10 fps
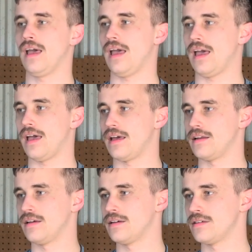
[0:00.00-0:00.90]
and
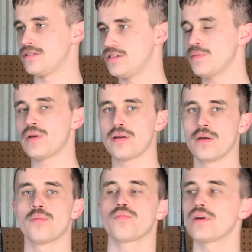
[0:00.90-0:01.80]
still be
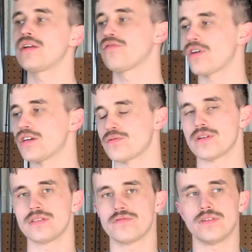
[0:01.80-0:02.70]
pretty fresh,
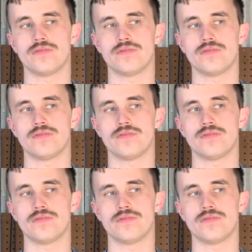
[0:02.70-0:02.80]
relatively